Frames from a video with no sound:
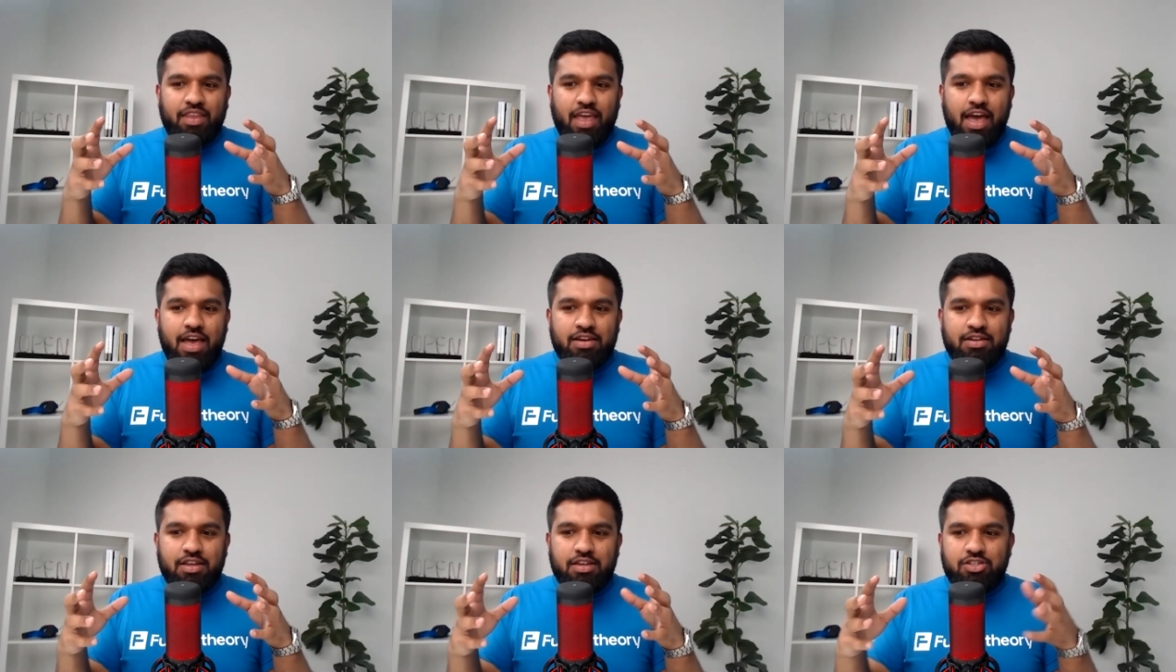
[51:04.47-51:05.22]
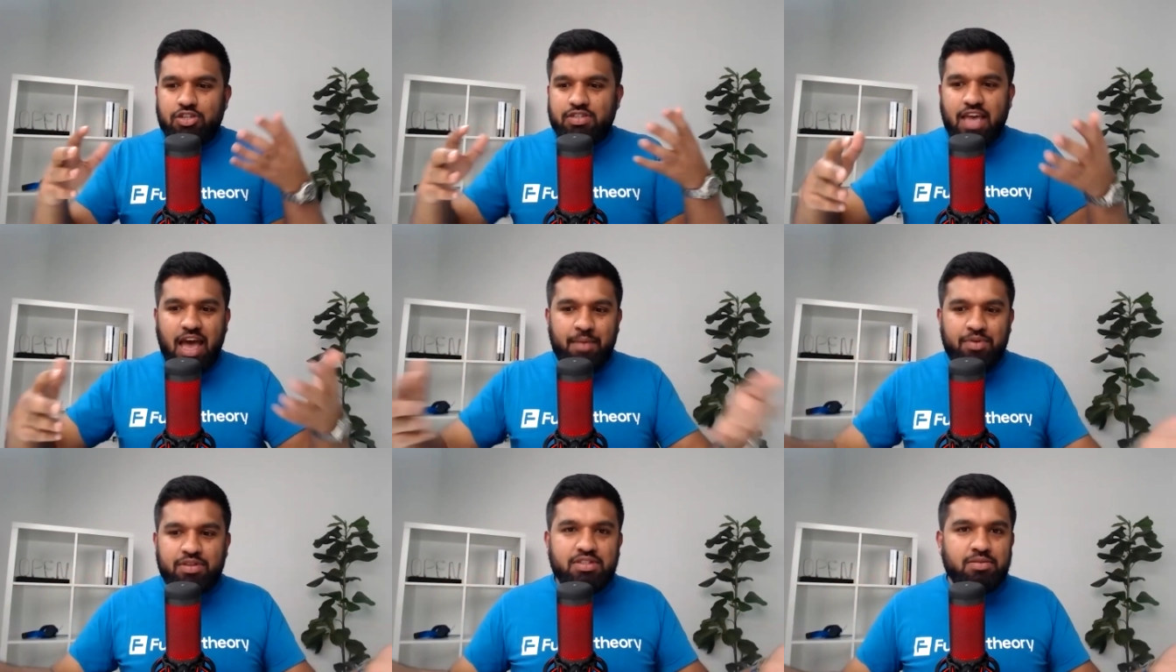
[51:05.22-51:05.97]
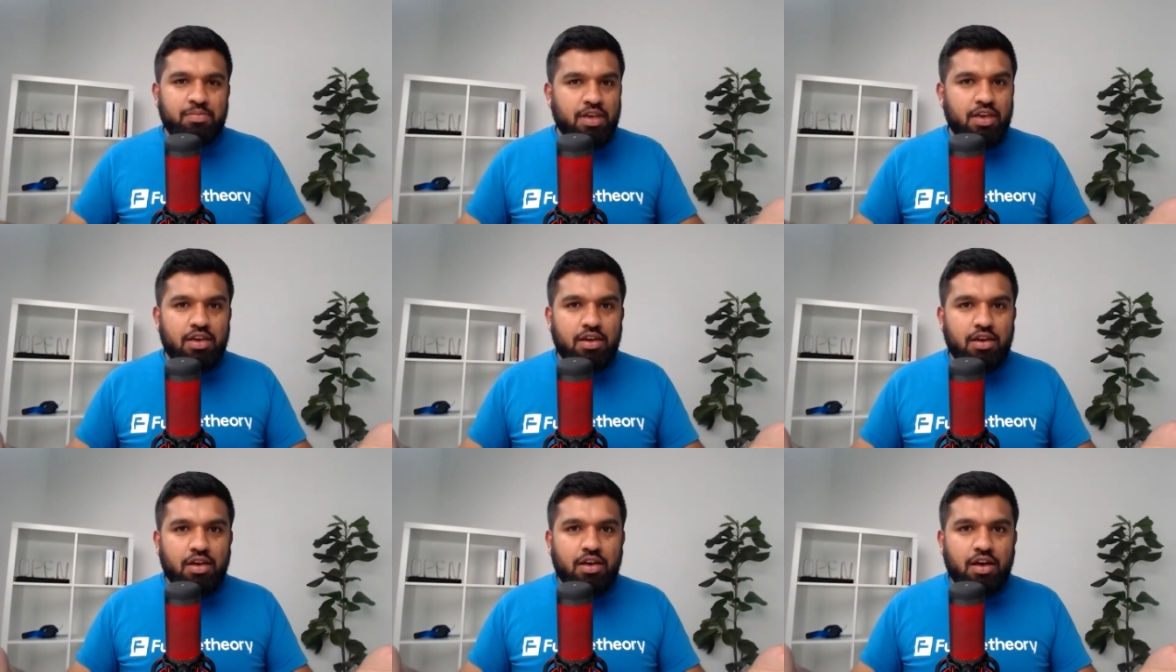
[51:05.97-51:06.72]
And it just happens to be
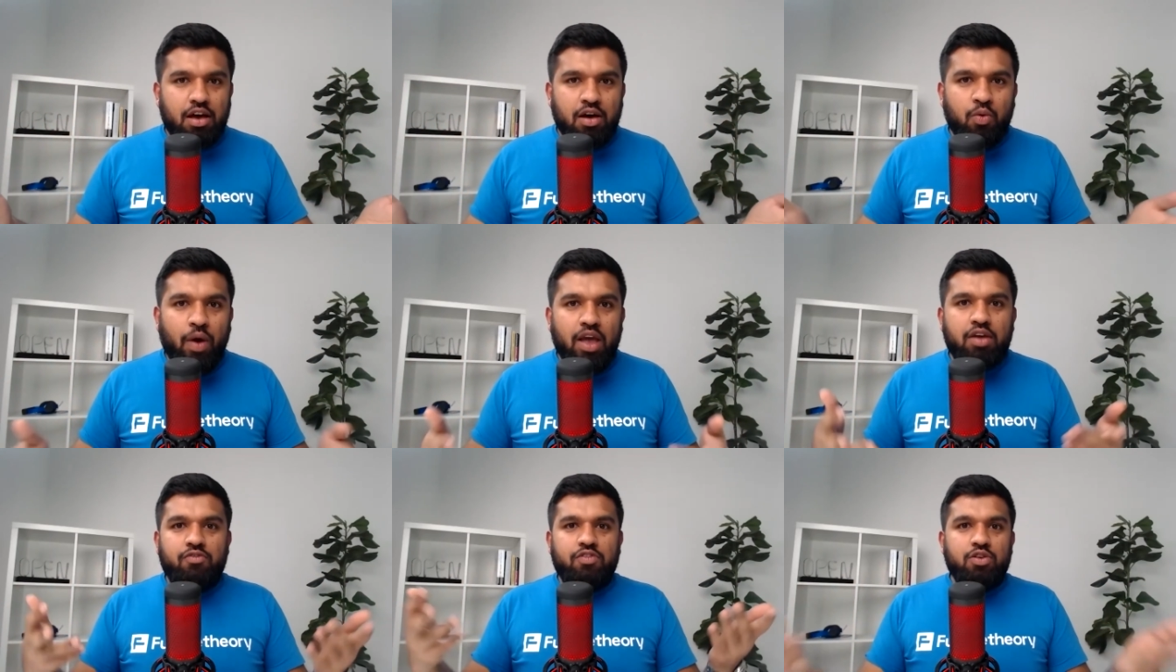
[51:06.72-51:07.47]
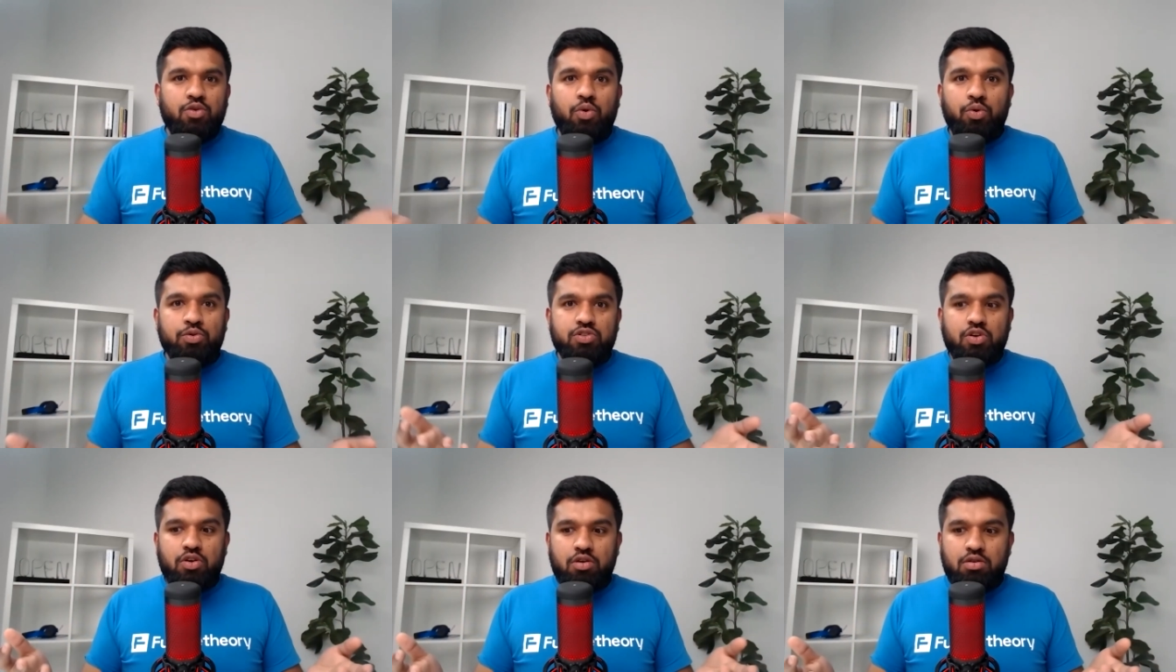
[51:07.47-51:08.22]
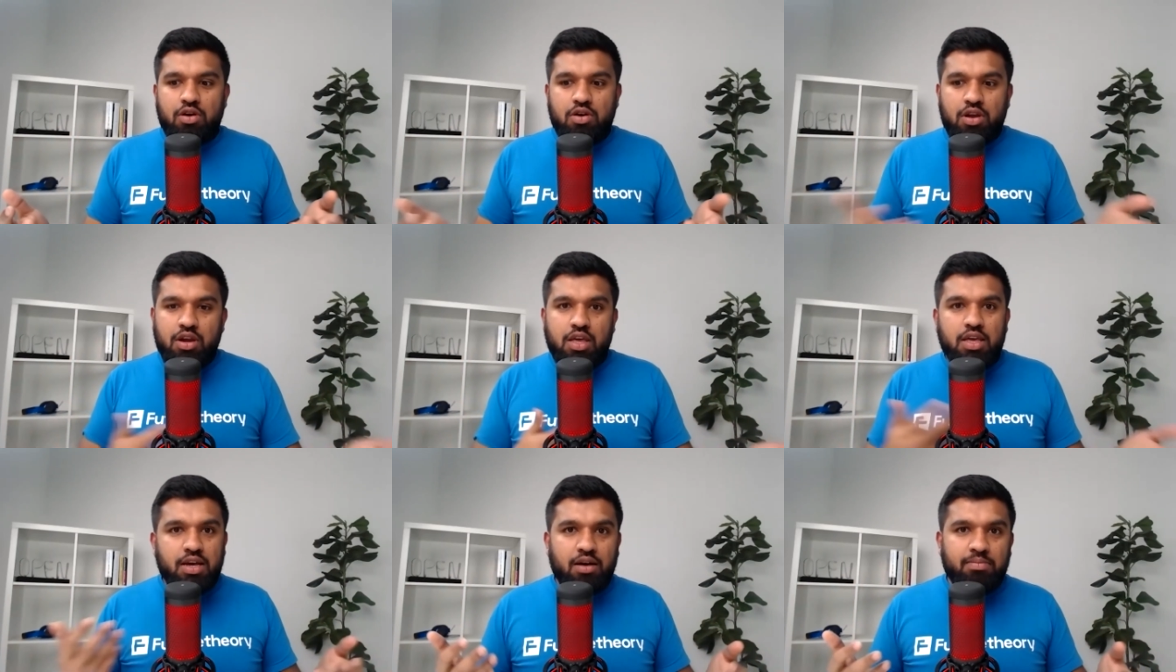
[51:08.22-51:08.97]
a way for you to also earn an
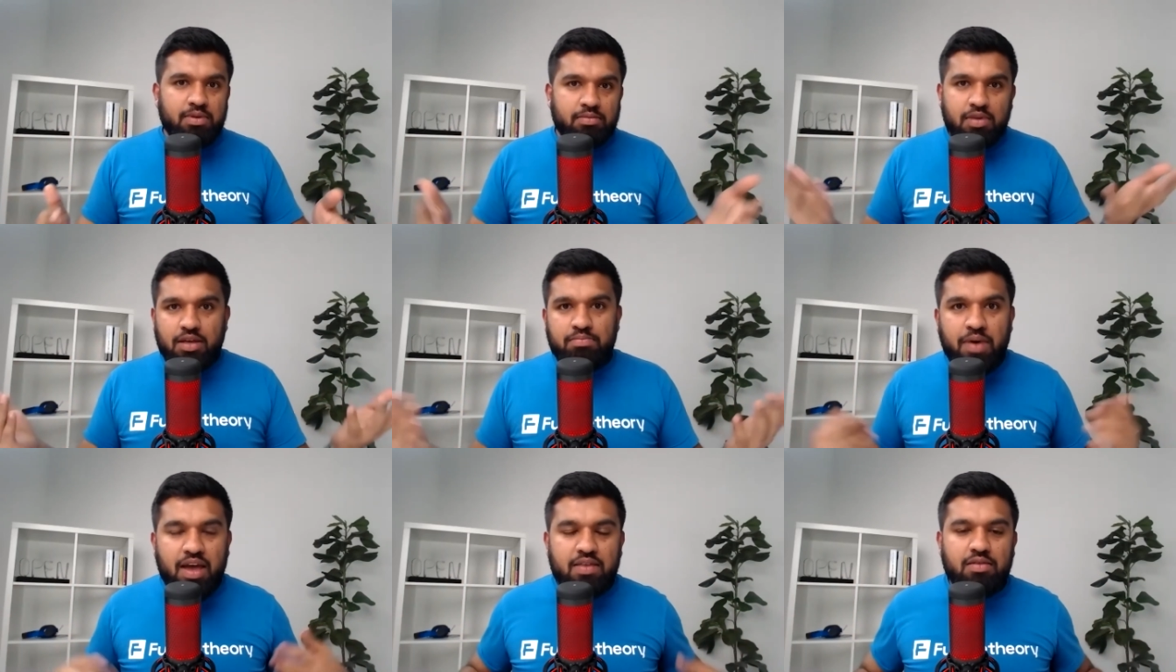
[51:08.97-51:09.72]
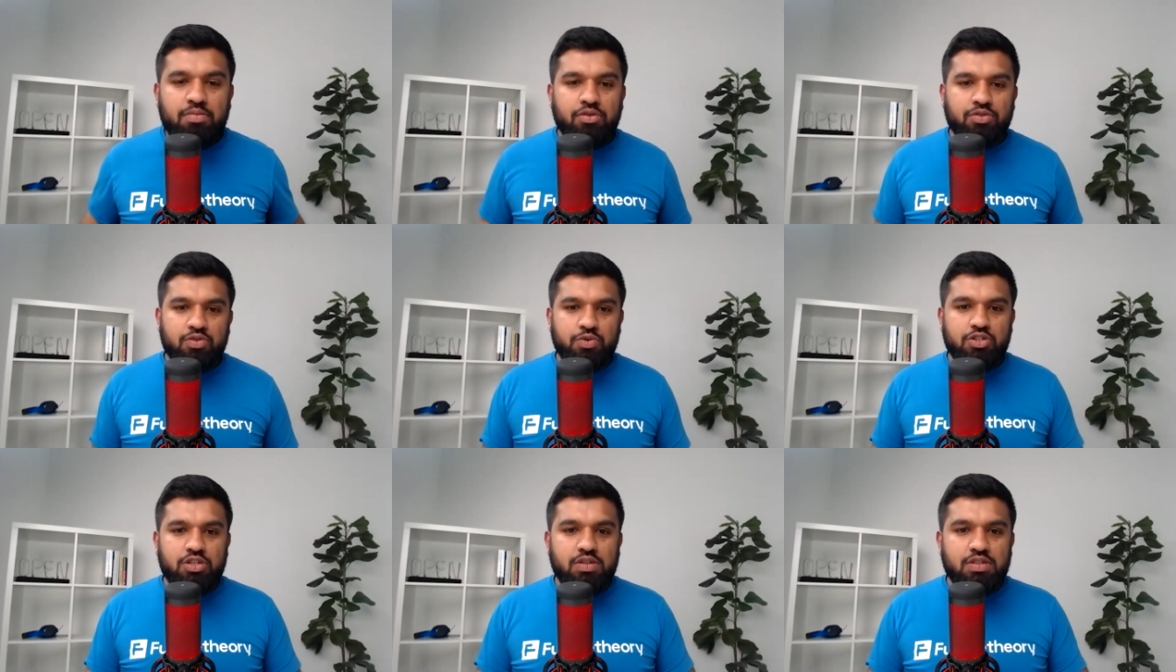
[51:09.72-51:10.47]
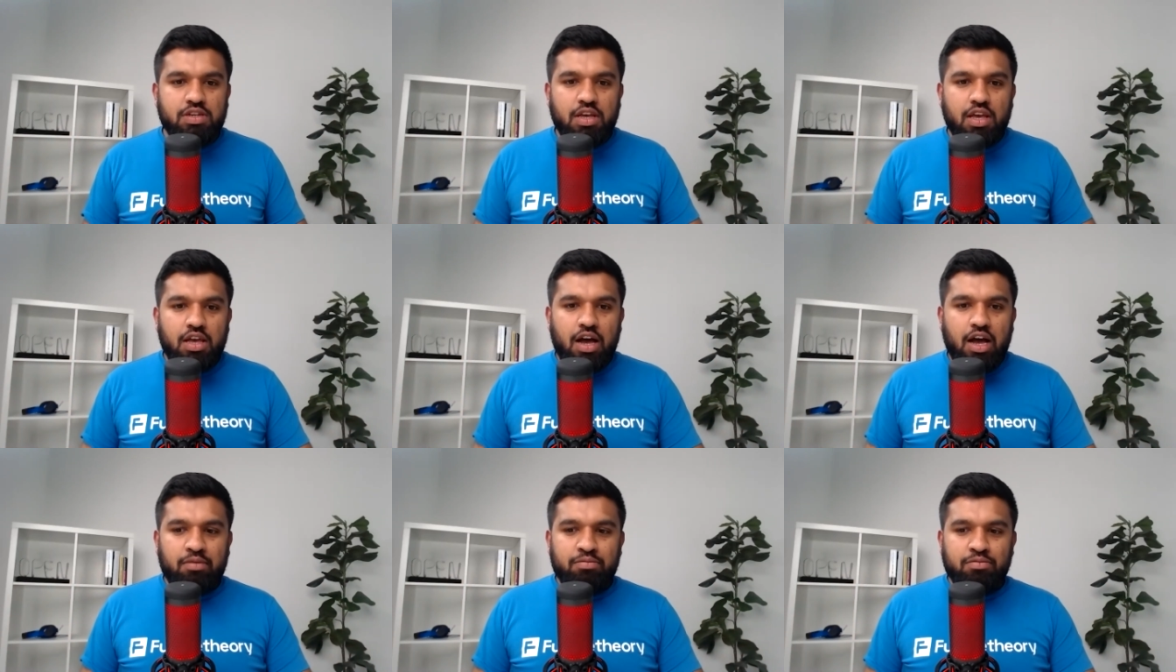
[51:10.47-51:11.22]
income and pay the bills, which is
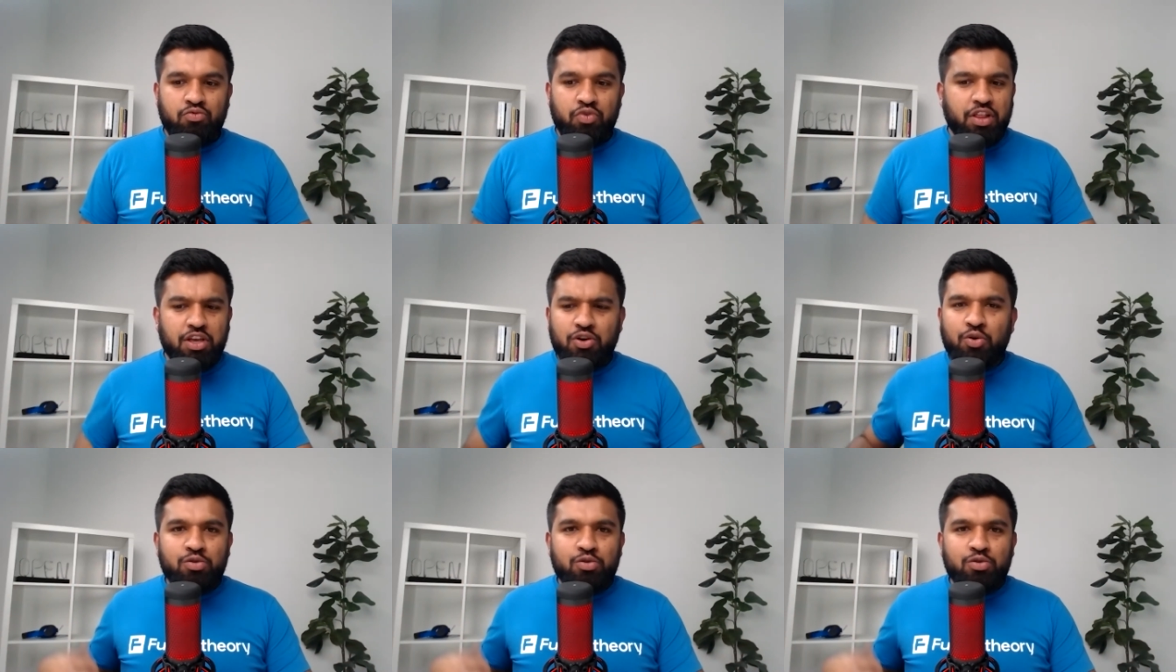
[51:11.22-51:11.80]
really cool.